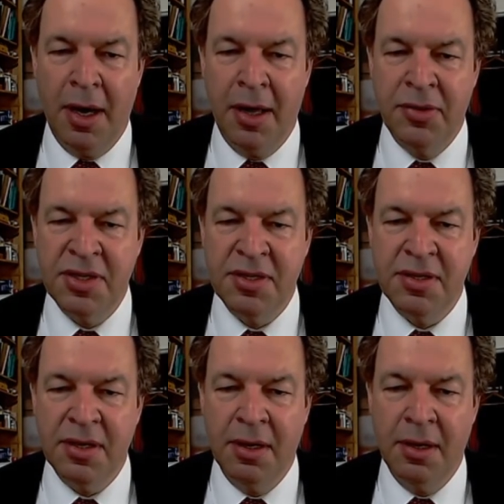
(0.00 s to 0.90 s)
this
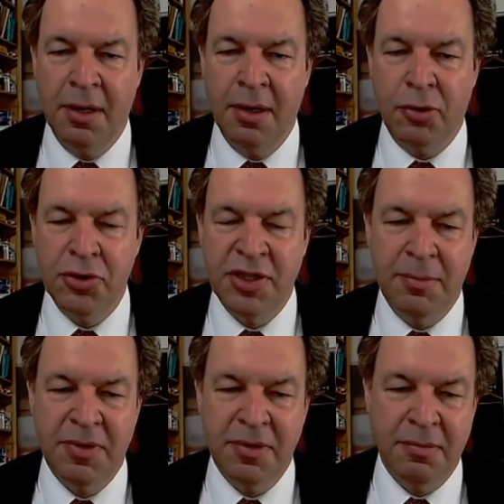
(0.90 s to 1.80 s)

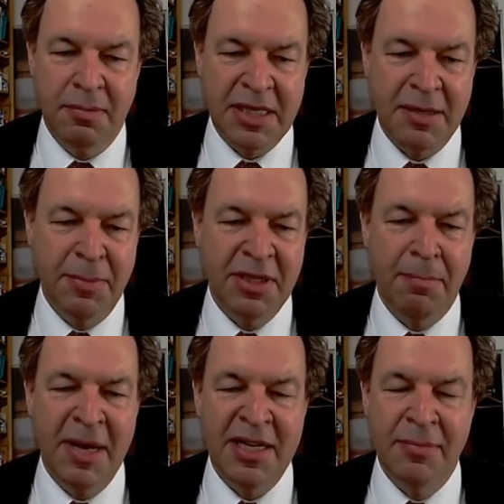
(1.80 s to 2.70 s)
concept gets a bit
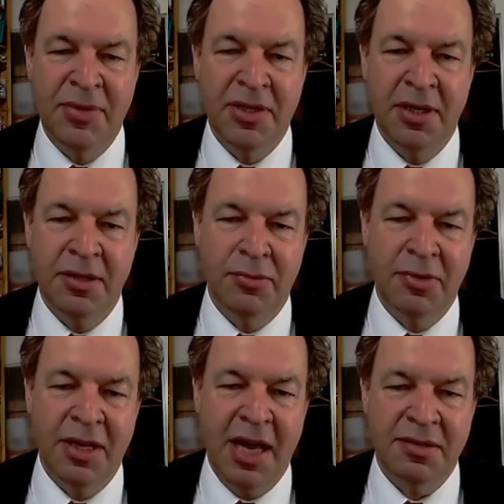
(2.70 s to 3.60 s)
abandoned during
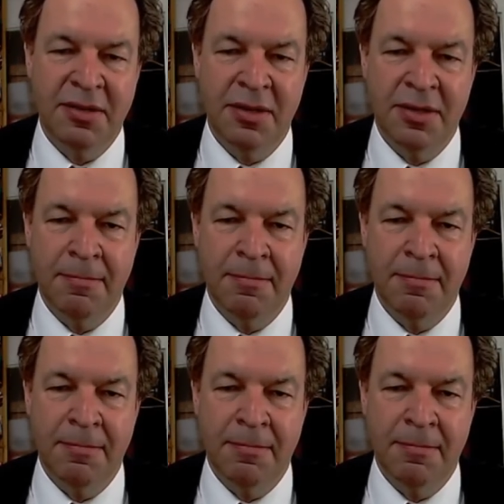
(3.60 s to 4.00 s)
the last years.